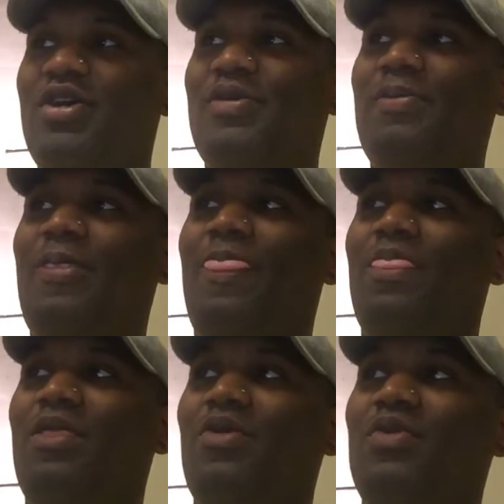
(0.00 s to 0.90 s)
um,
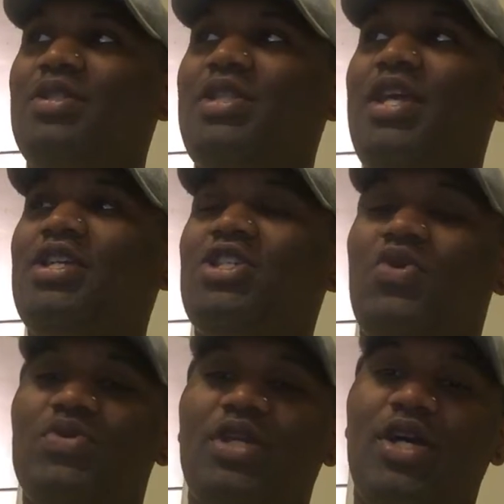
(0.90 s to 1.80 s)
when Tate
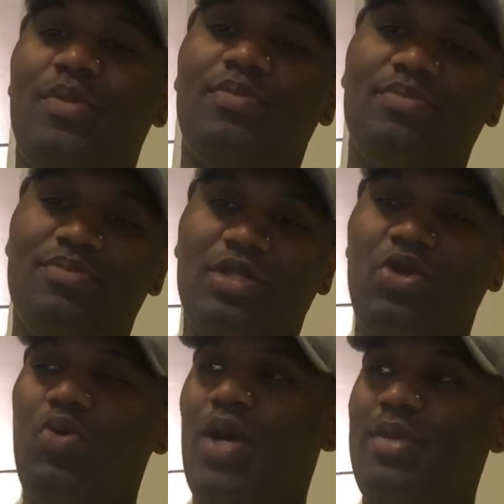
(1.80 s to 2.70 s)
shows up, the
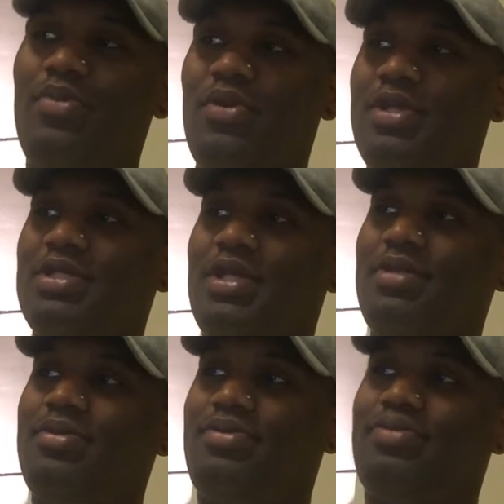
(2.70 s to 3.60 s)
little white boy is
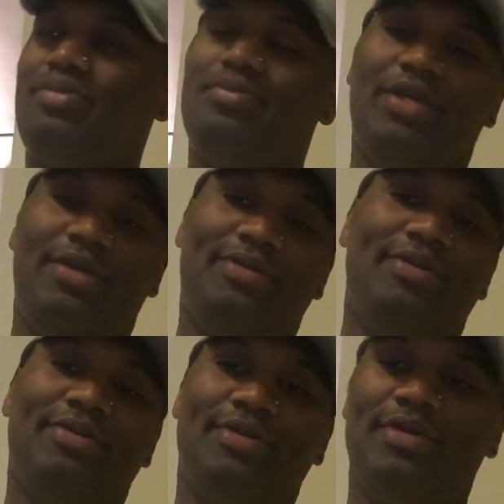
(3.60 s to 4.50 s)
like, like this